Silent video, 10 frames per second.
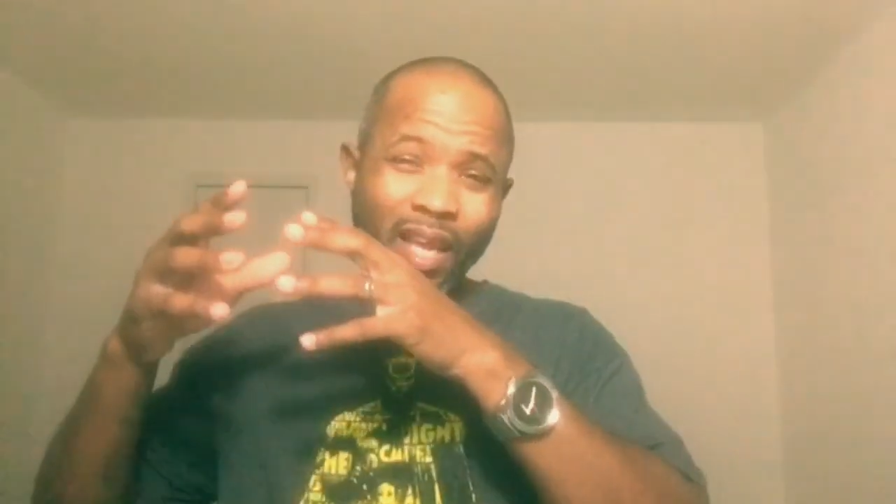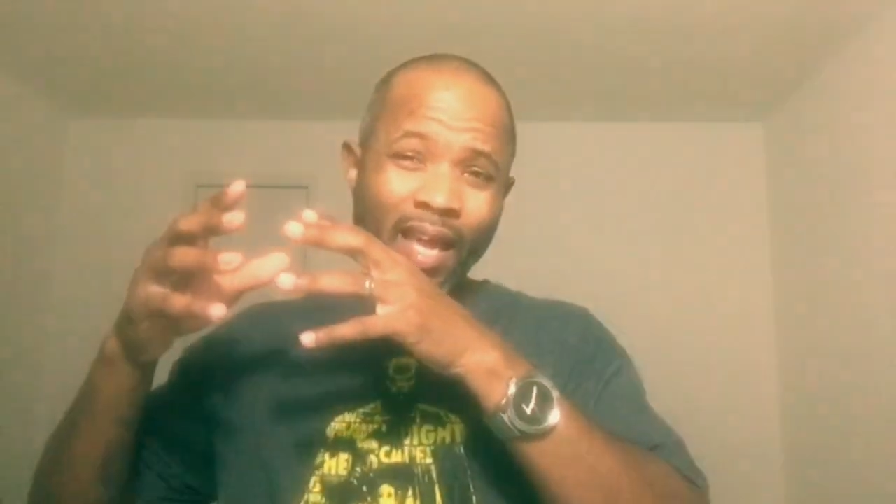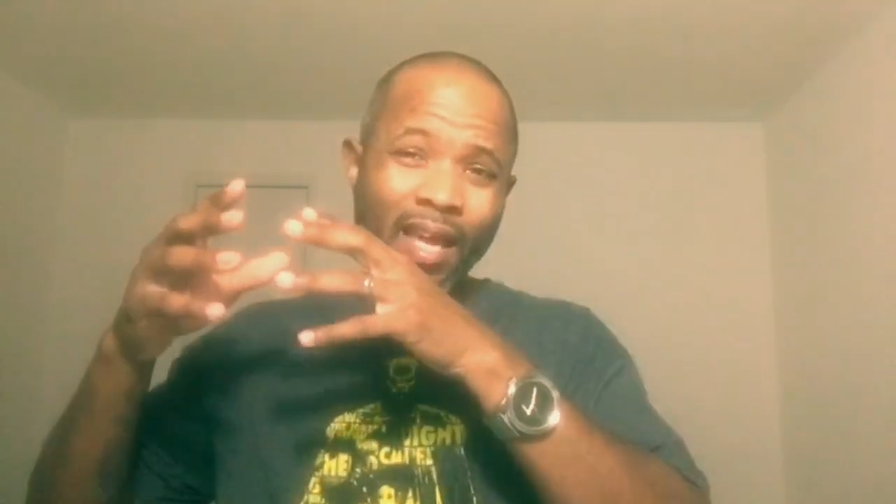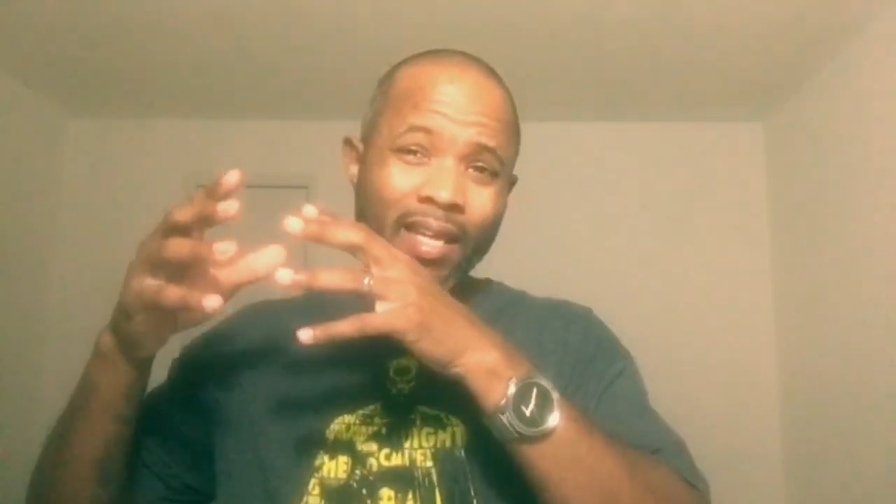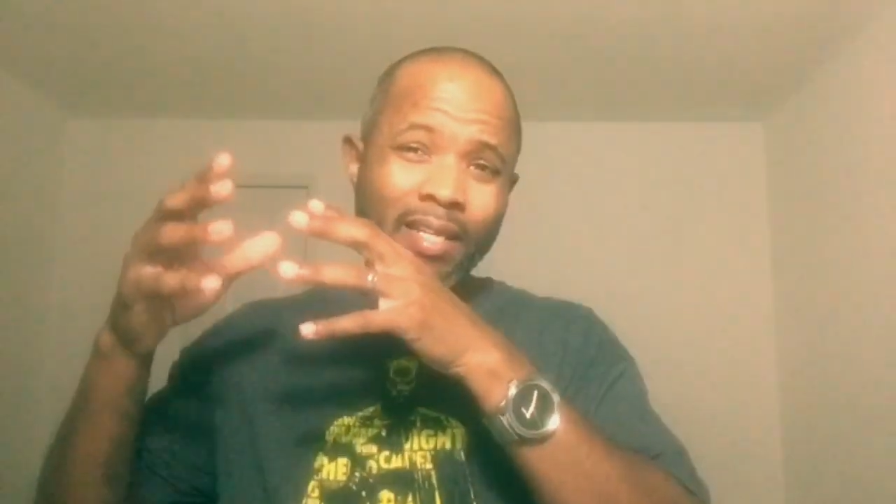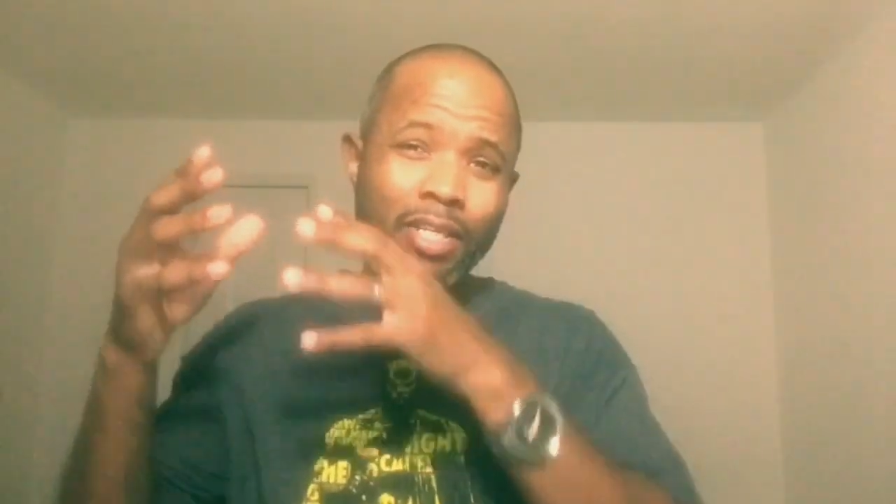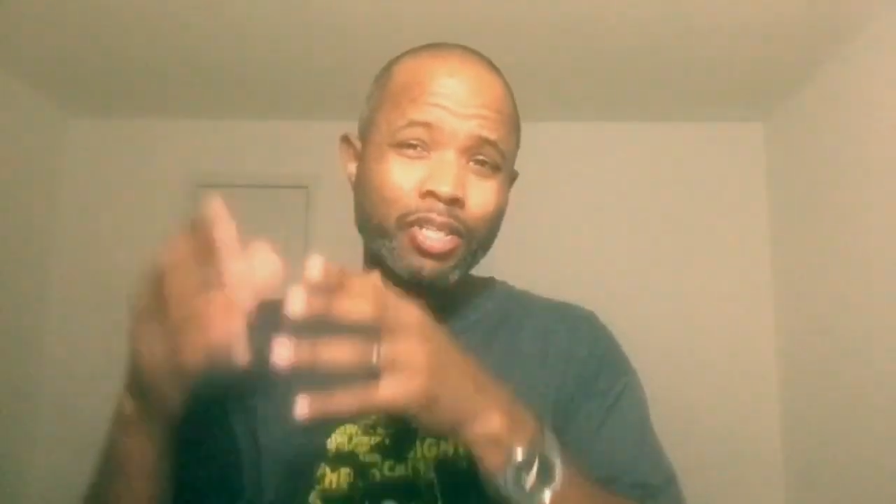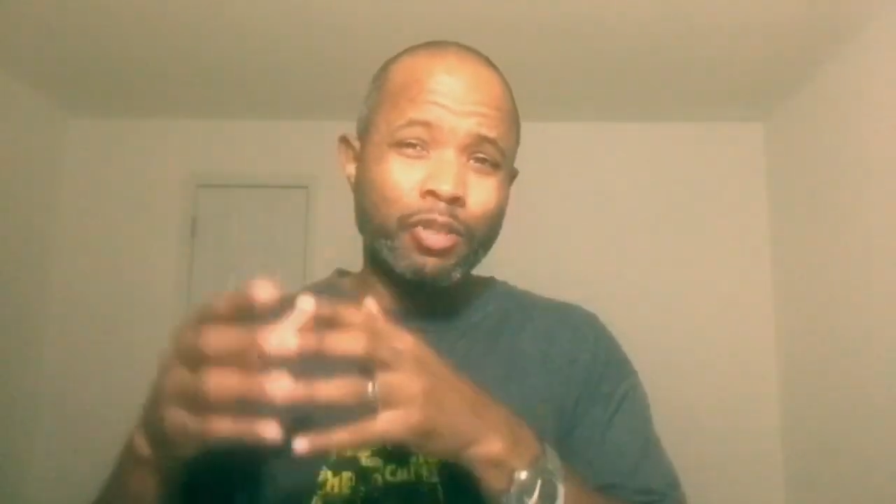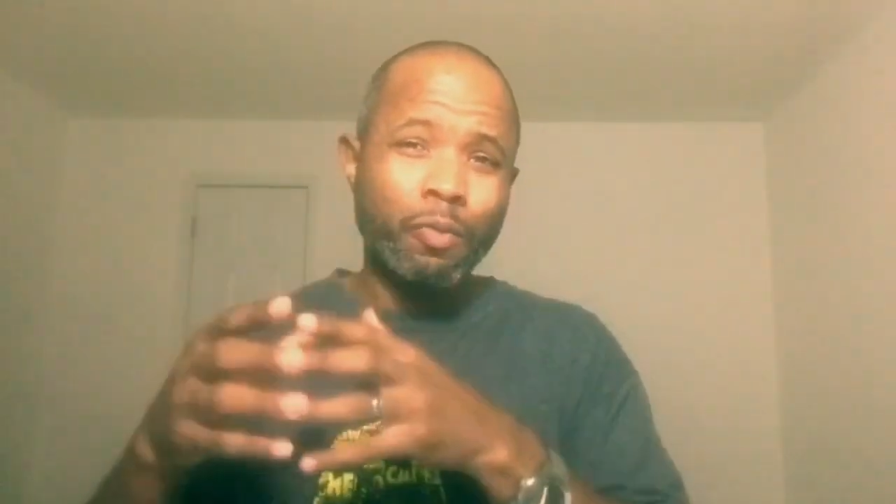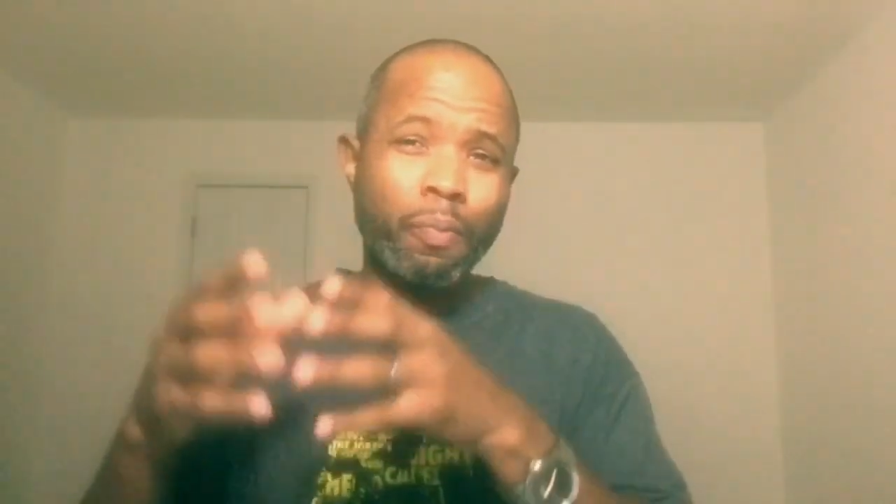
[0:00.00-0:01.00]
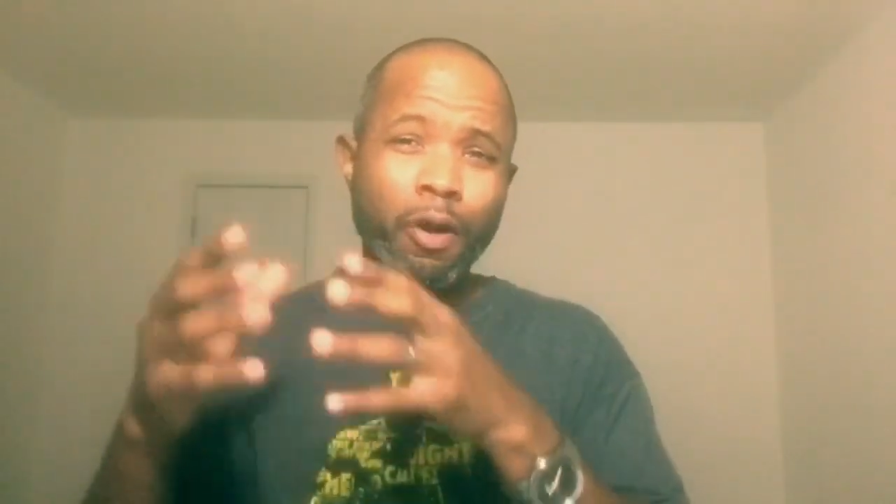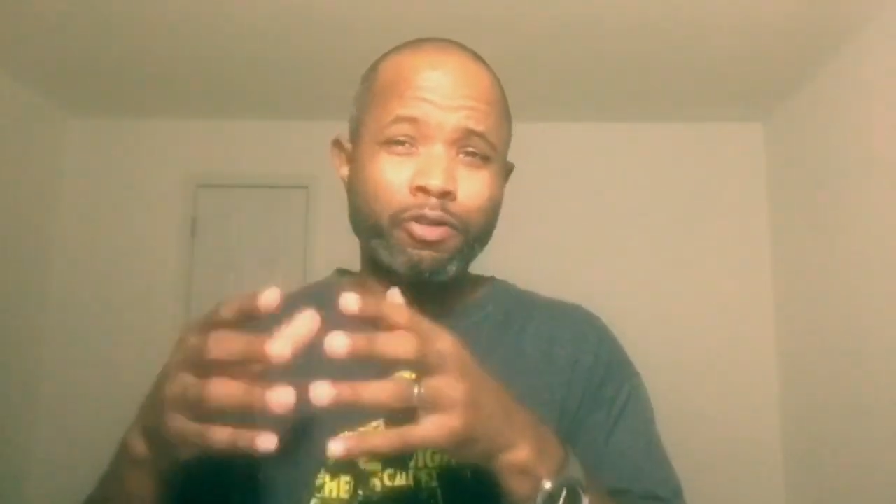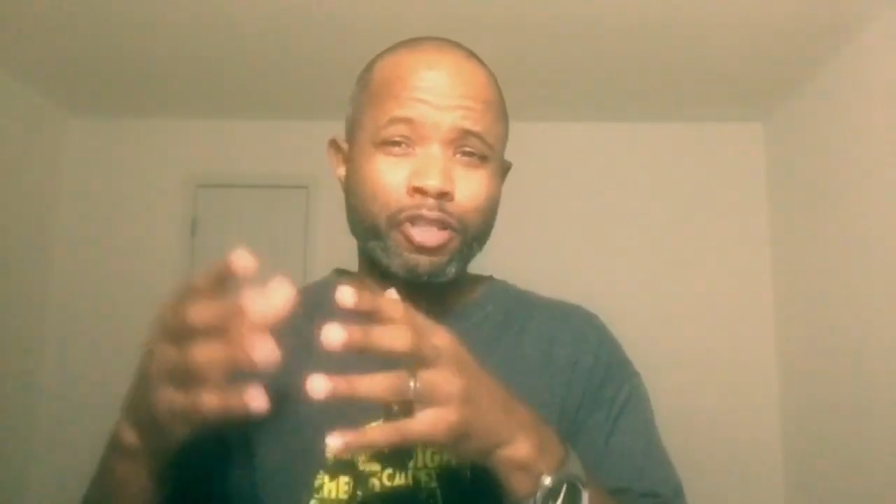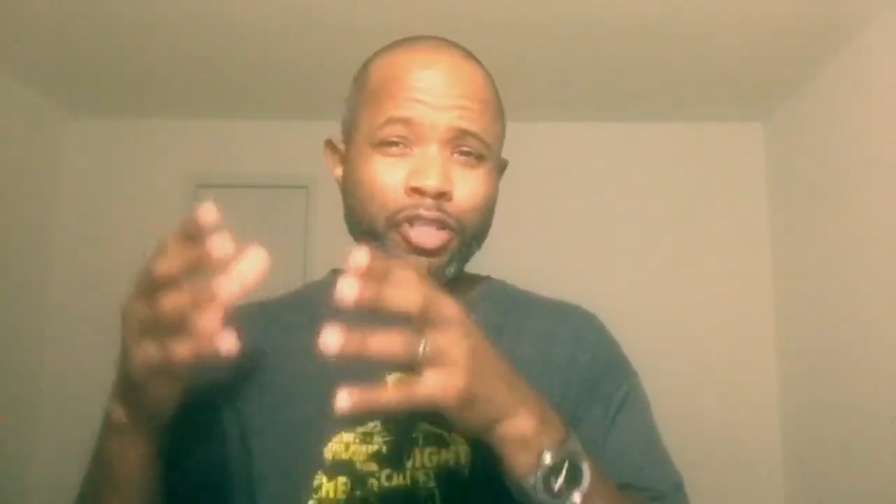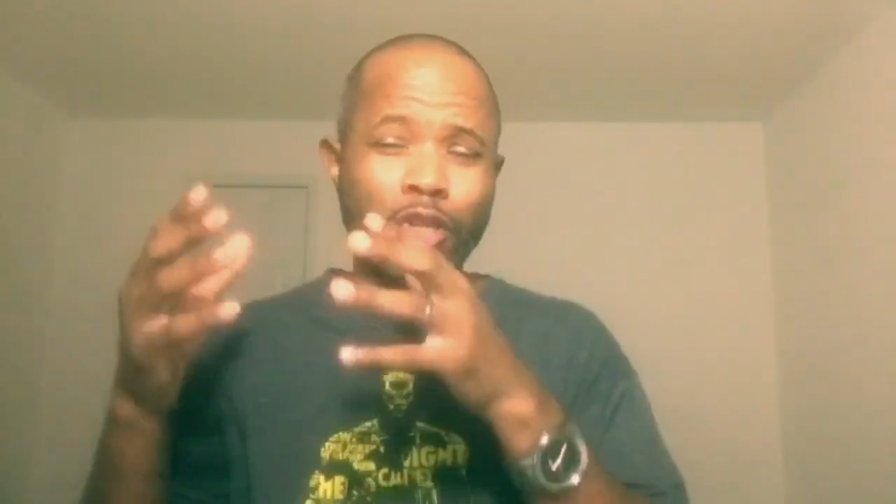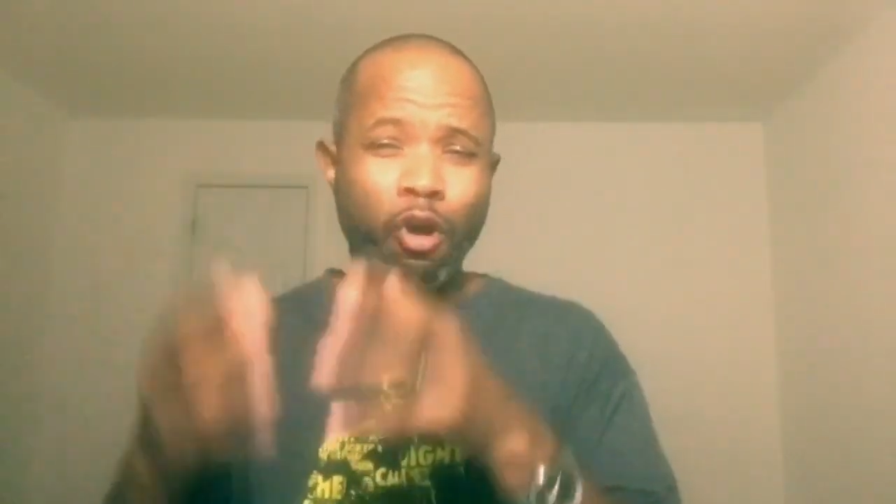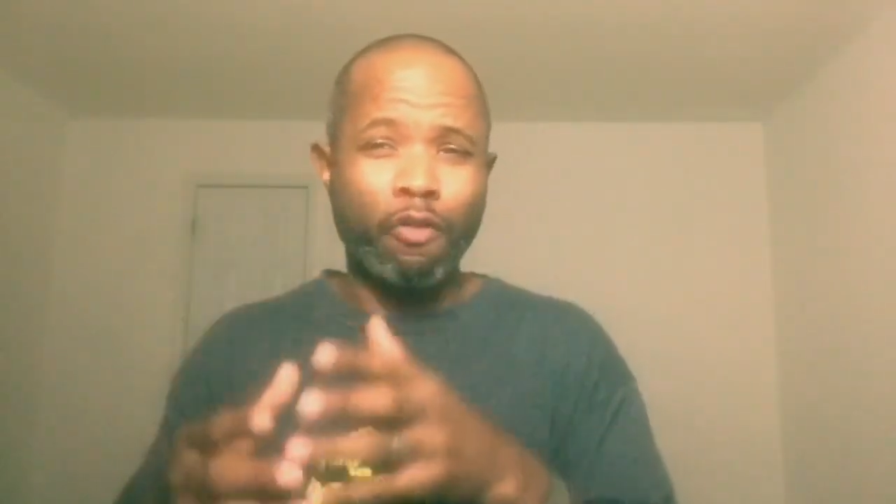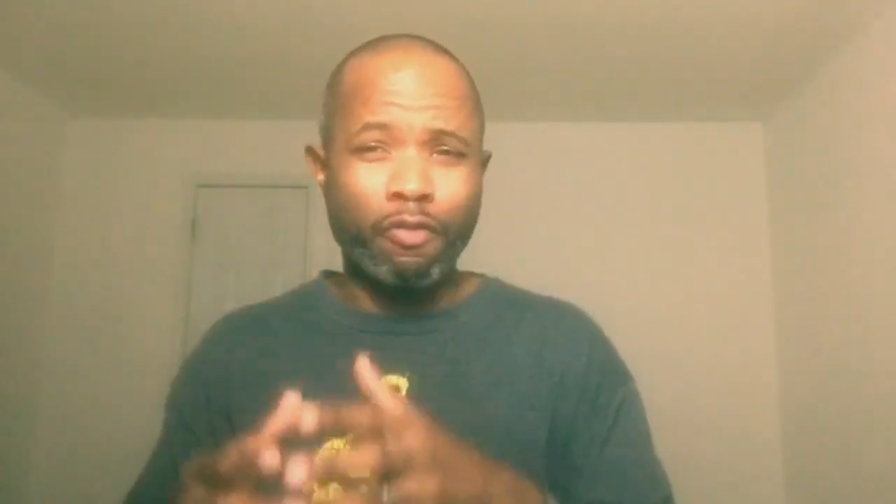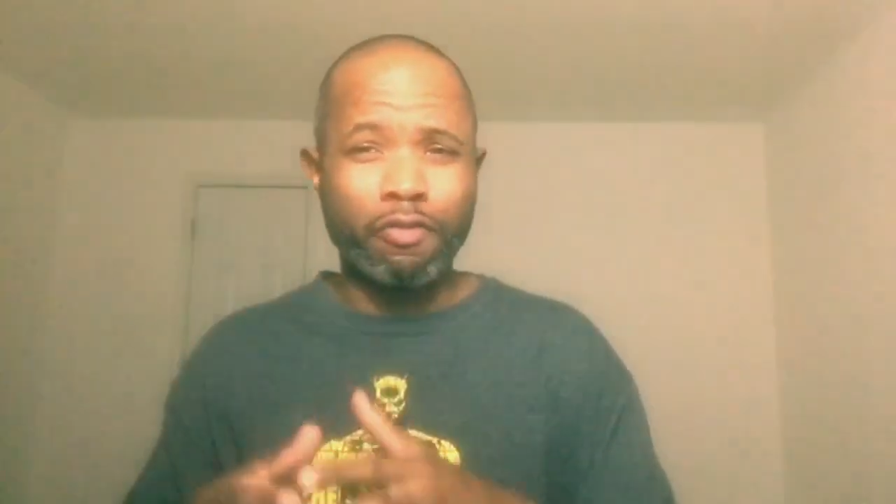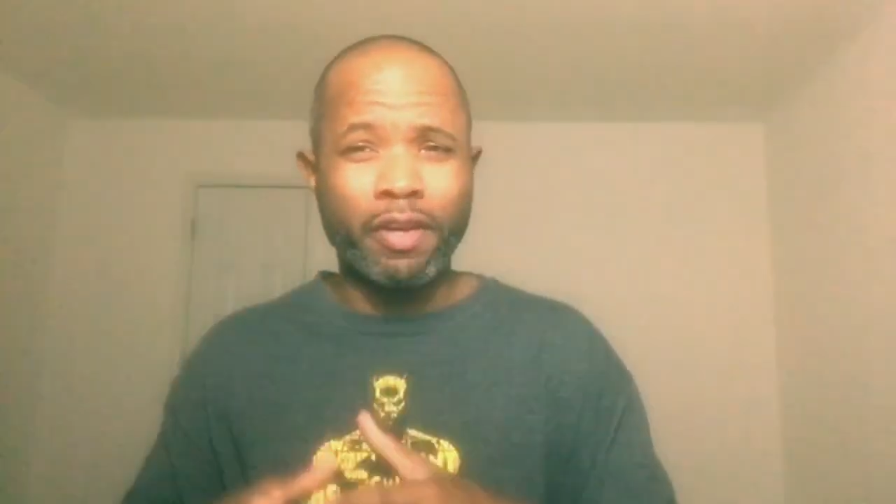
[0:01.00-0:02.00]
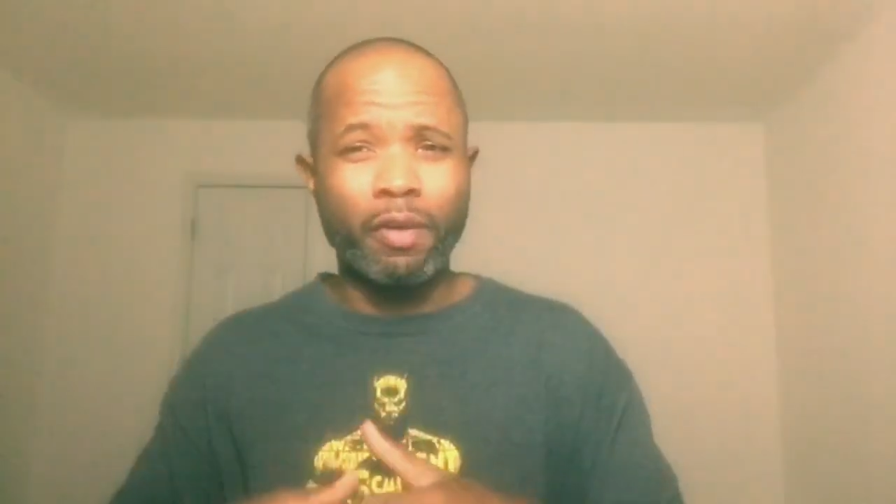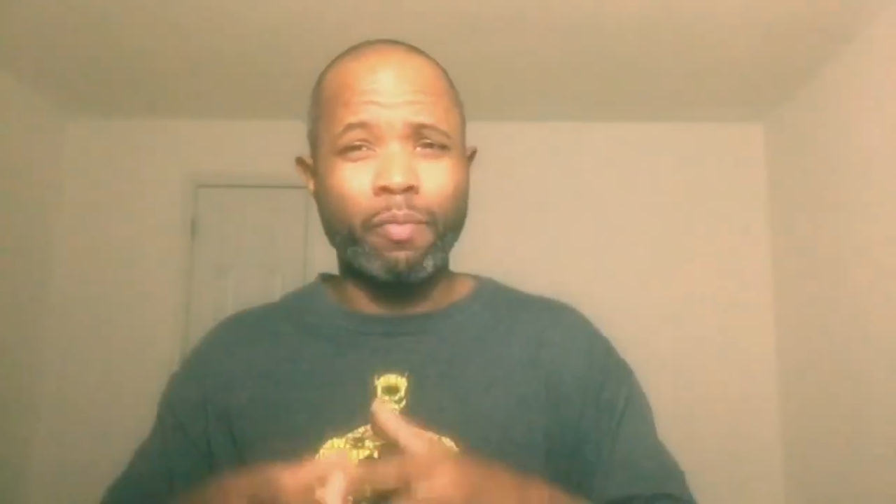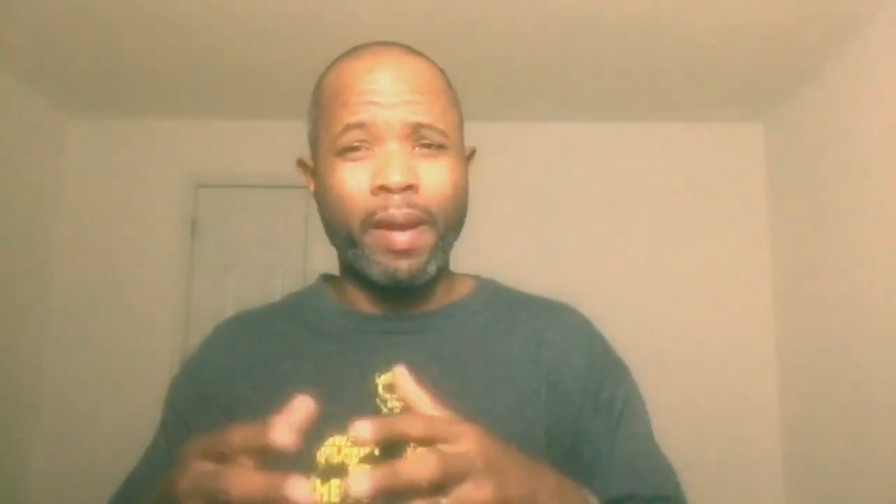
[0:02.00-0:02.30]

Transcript: an initial purchase offering.